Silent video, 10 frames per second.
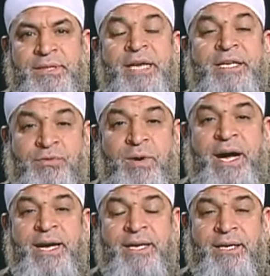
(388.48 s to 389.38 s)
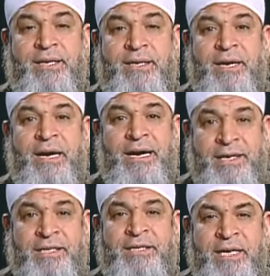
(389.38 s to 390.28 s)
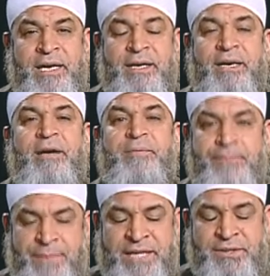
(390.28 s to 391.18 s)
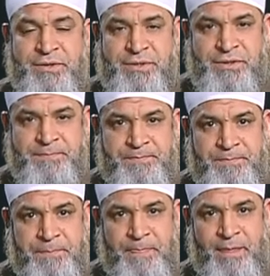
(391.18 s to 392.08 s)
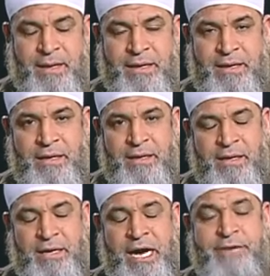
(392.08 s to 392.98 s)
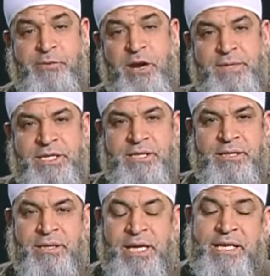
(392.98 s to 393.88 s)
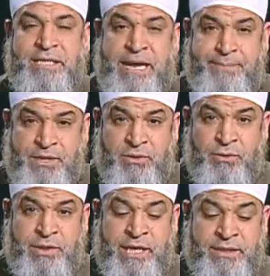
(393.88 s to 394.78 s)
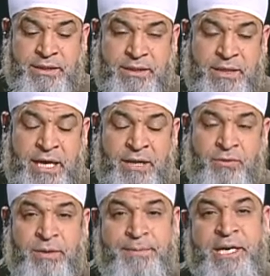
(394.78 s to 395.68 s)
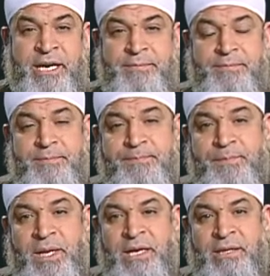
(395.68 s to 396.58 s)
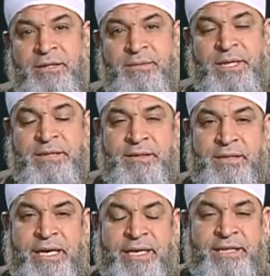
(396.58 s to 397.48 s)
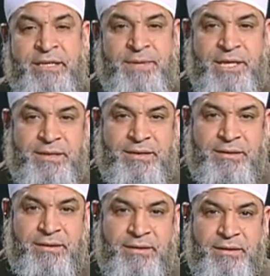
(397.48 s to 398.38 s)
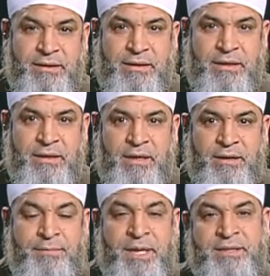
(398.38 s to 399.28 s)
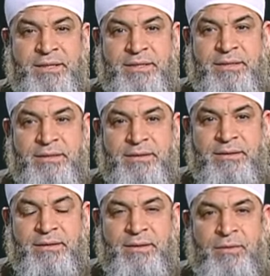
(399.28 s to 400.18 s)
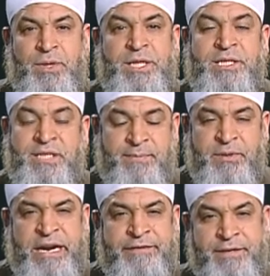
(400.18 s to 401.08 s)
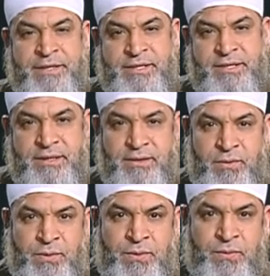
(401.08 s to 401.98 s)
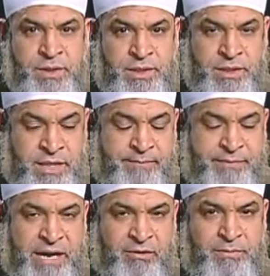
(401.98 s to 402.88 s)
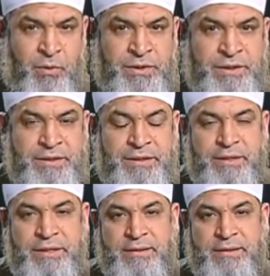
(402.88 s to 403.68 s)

That is why aqidah matters. I promised last episode that I will become a little bit academic, but with some graphics, with some PowerPoint.